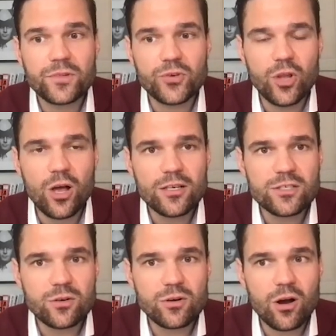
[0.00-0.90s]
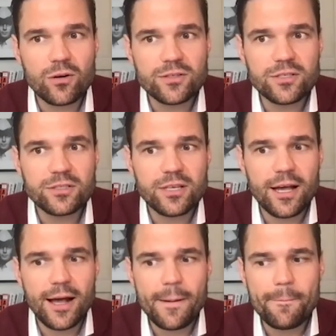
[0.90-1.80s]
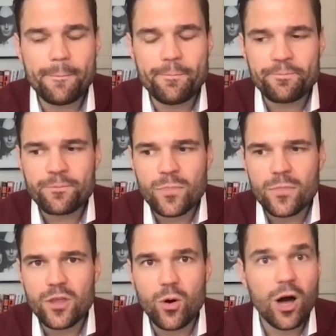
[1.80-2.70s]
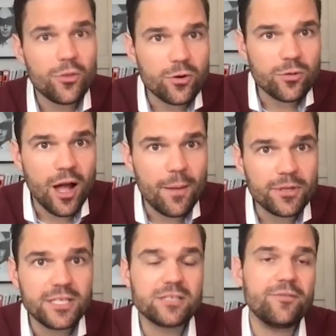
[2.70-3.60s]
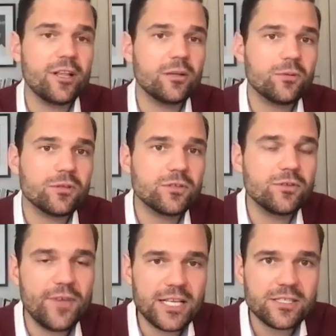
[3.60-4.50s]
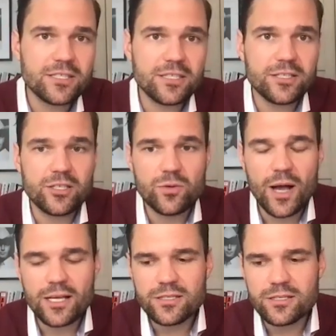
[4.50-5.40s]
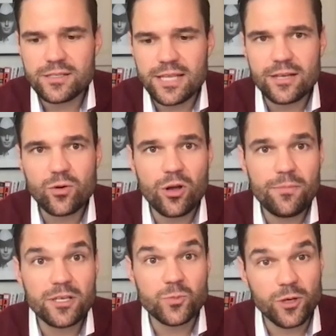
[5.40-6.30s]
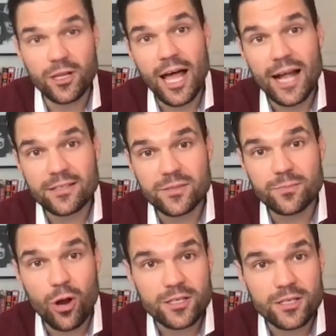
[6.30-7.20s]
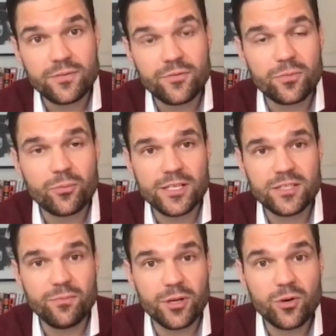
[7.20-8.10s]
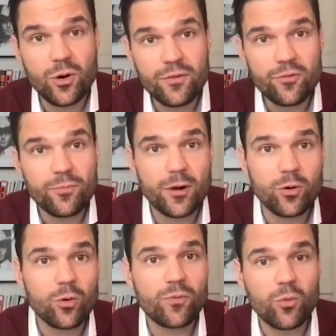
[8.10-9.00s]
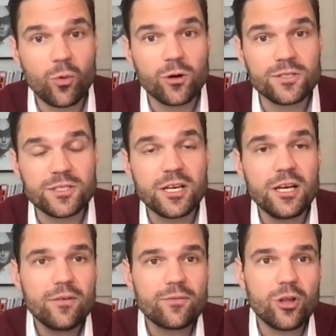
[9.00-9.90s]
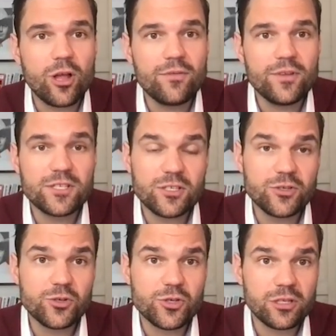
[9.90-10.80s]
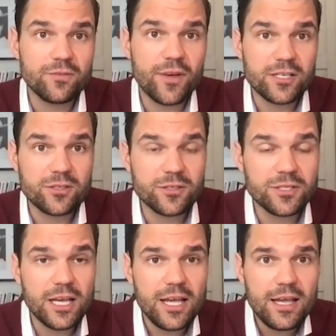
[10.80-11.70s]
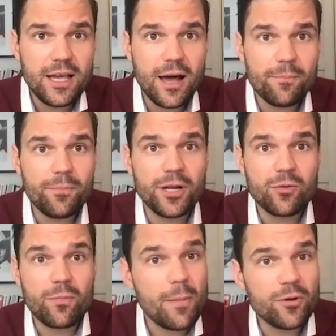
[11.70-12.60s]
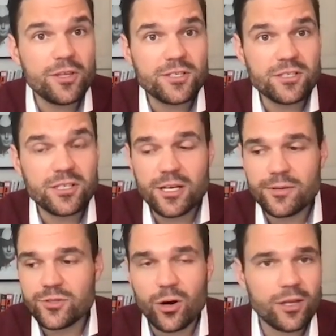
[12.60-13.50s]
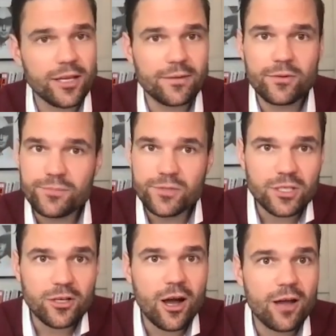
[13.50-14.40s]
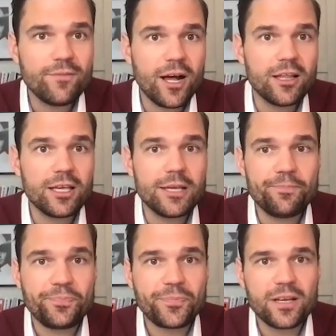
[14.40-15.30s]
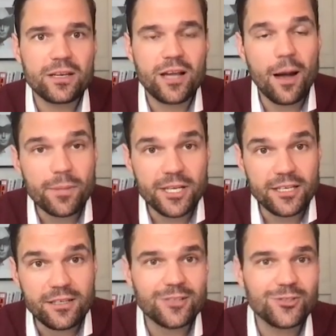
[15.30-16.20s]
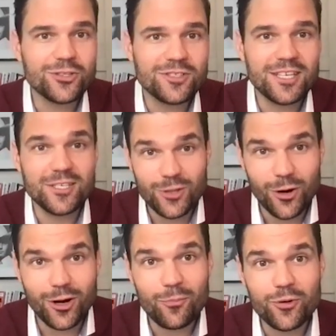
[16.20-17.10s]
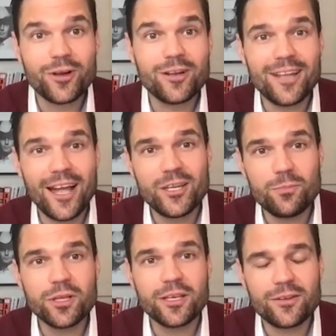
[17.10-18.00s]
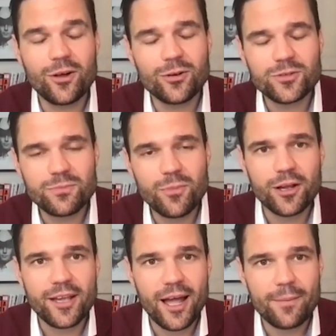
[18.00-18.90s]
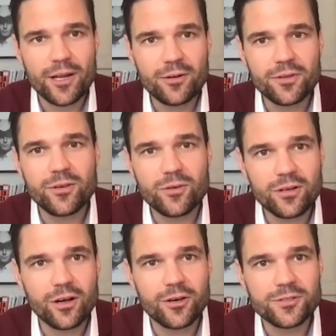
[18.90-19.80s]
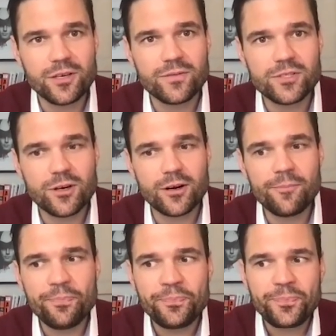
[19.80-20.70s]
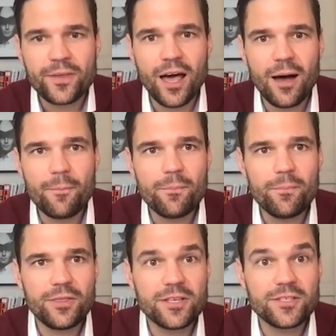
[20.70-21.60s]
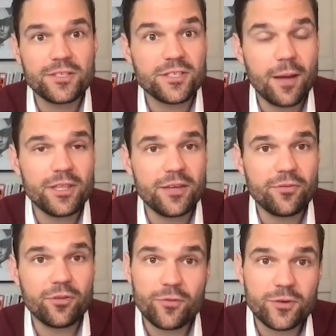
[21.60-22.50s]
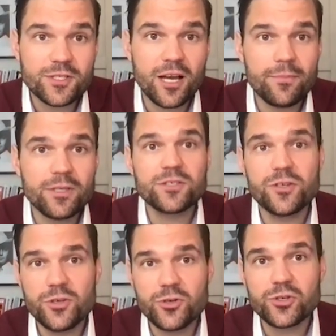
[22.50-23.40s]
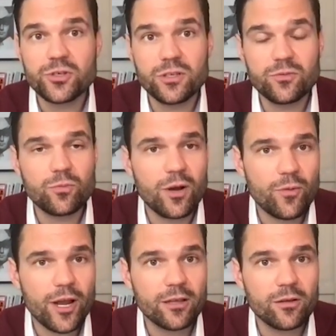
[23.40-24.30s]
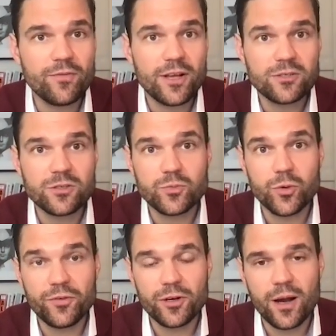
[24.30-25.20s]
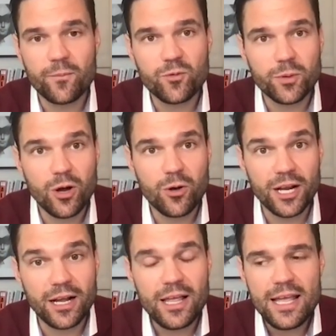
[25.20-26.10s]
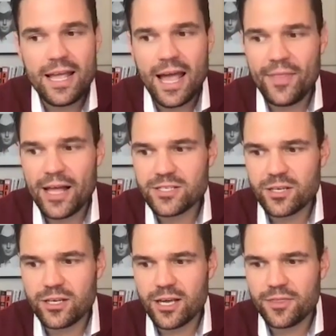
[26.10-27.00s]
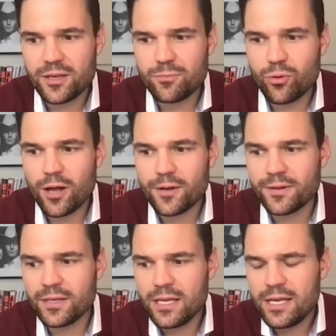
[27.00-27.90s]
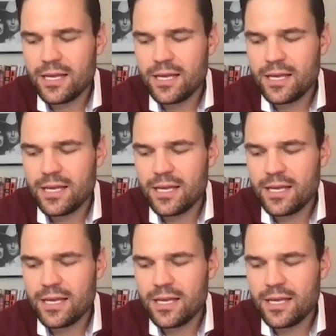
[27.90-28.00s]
so long as there aren't other companies available to invest in the US, that Coinbase will act as a proxy for the price of Bitcoin, for better or for worse, for a lot of institutional investors. But remember, this is a darling Silicon Valley company. I shouldn't say startup. When you're at $90 billion in market cap, I don't think you can call yourself a startup. But this is a company that for the first time, institutional and regular investors will feel comfortable owning. And that's going to, I think, broaden